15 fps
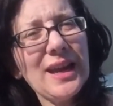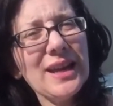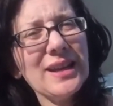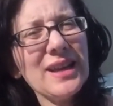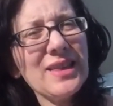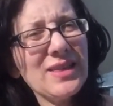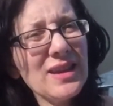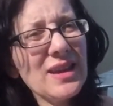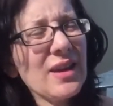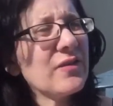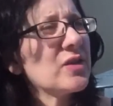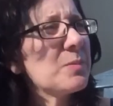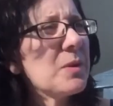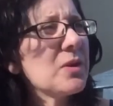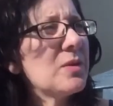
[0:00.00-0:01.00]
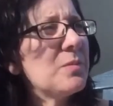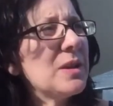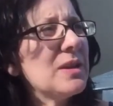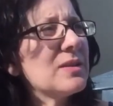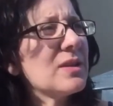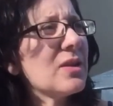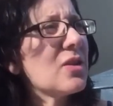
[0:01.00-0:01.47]
and I think I've spilled the
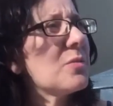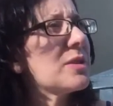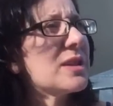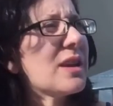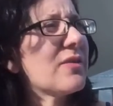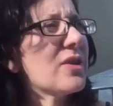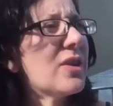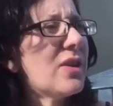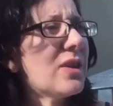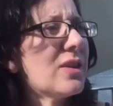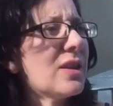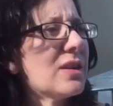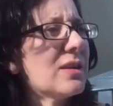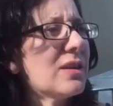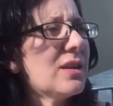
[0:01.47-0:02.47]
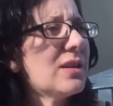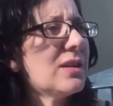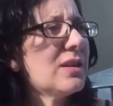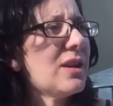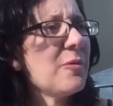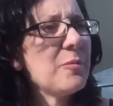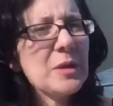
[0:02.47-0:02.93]
beans on almost everything that
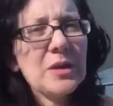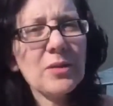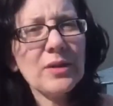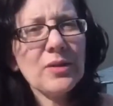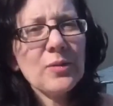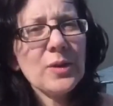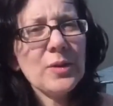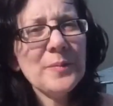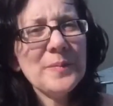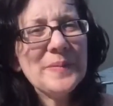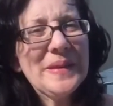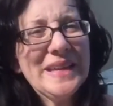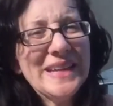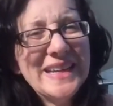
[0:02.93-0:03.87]
I've been going through.